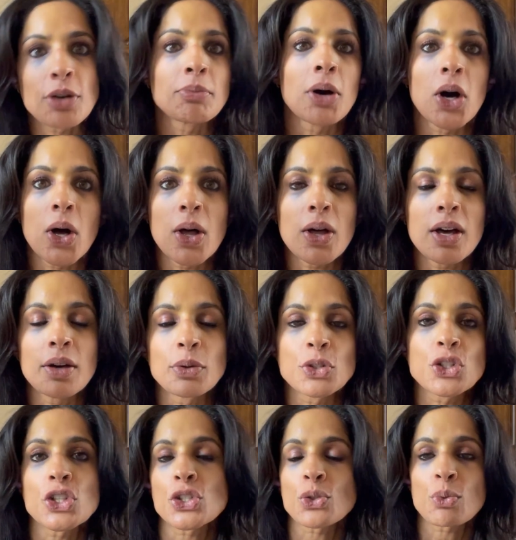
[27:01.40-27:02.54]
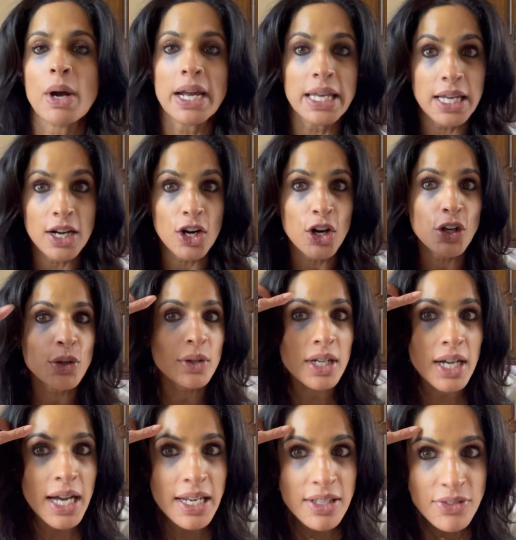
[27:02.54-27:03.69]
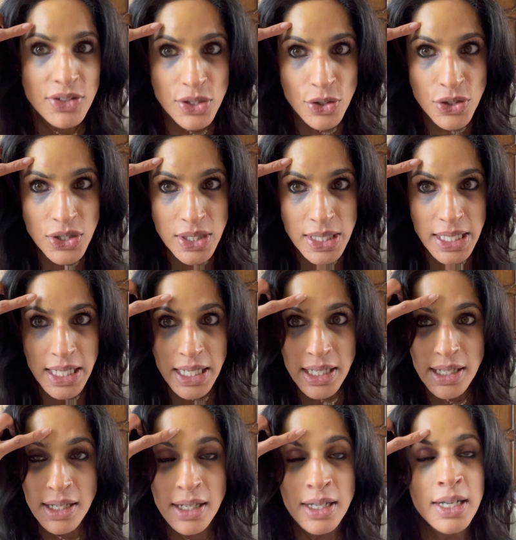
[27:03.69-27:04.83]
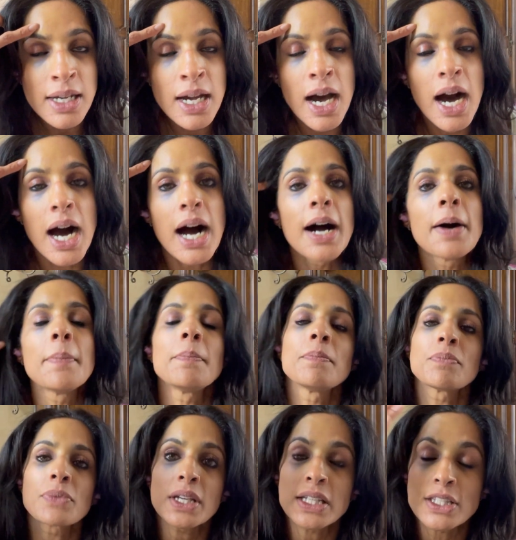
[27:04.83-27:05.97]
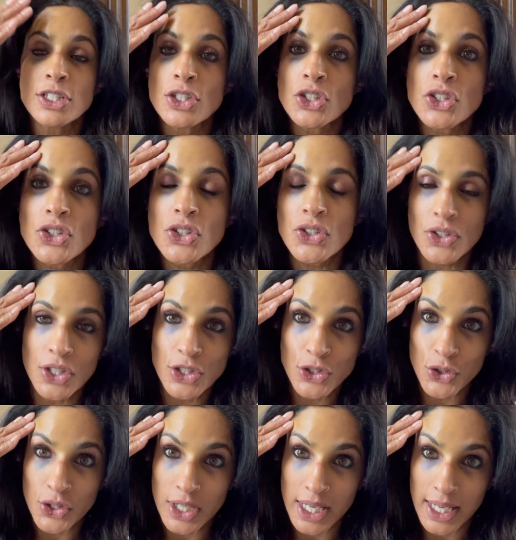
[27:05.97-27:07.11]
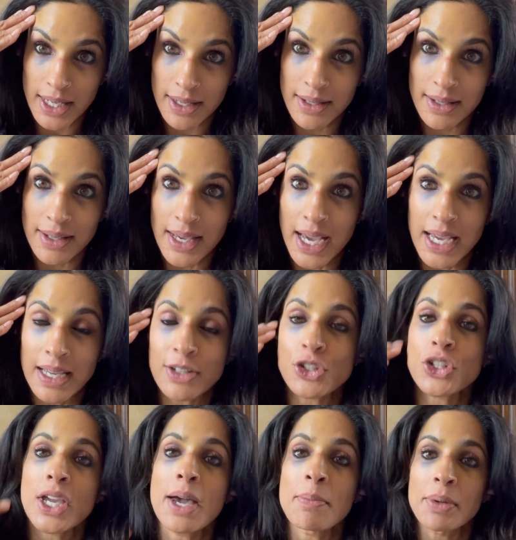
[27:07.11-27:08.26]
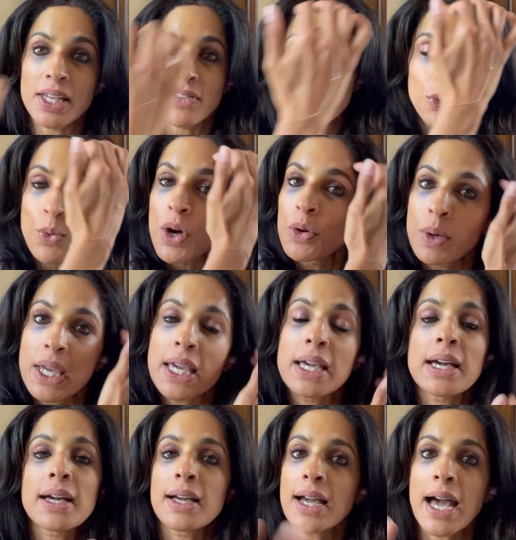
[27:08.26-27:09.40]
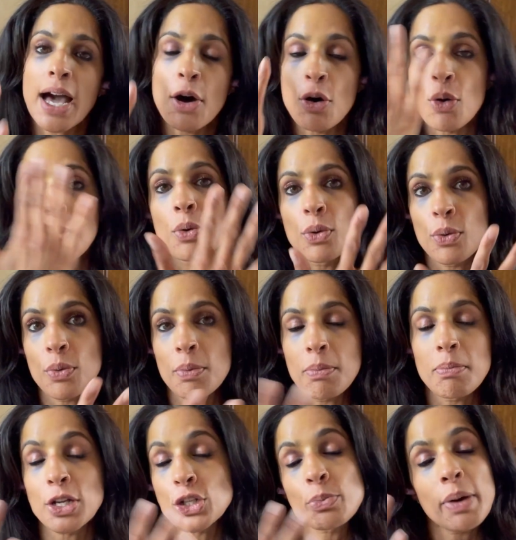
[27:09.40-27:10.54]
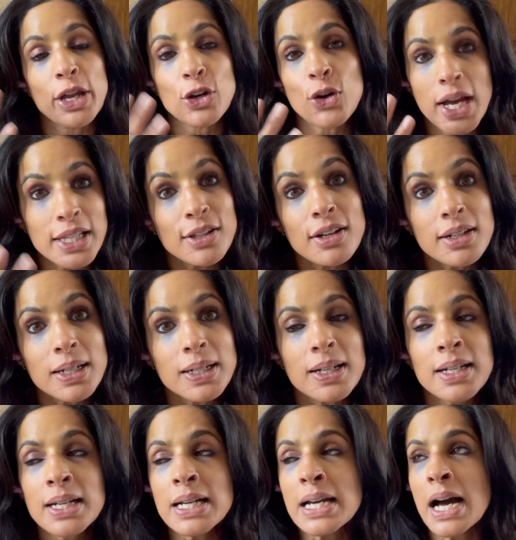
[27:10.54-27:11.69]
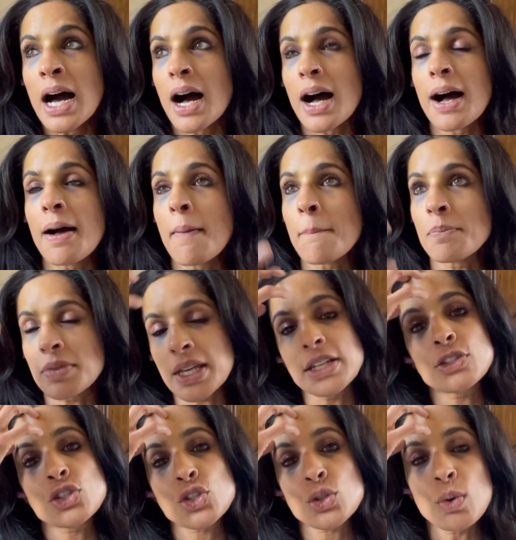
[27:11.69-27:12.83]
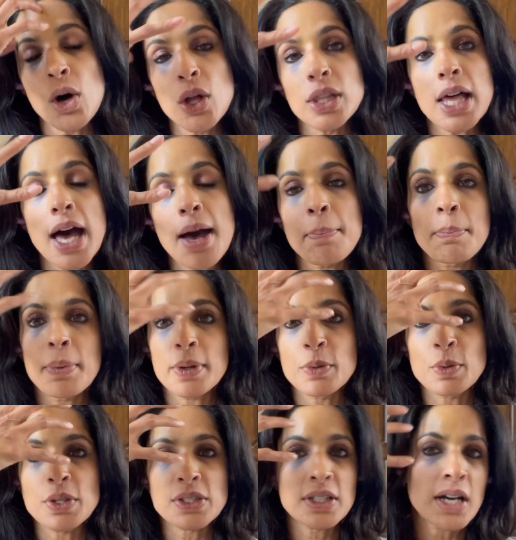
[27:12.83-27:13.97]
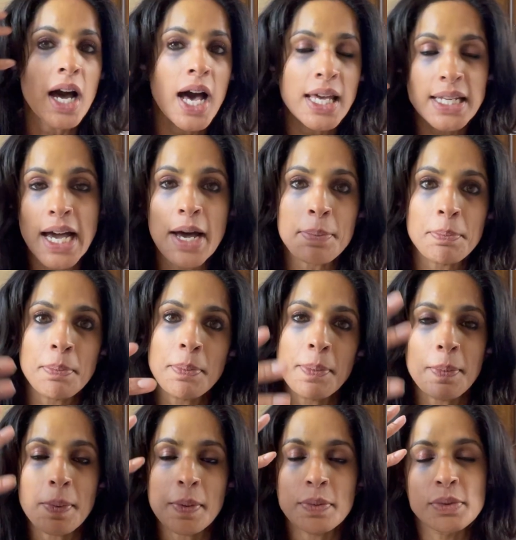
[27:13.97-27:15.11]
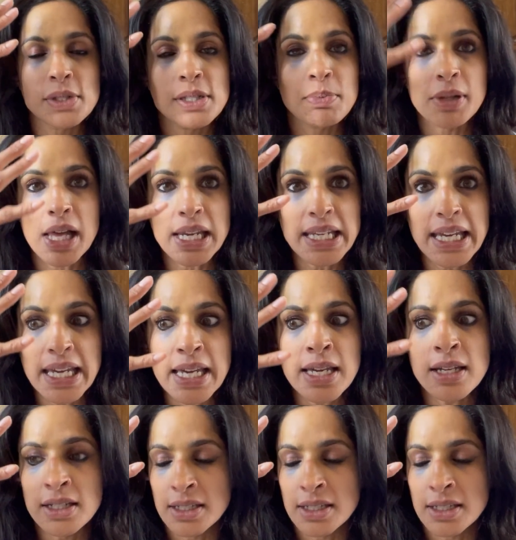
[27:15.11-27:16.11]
ball. I was just right here. You can kind of still see. It's looking, I just can't believe in 1 week how much better I look. It swole up, it was cut up, it was bloody.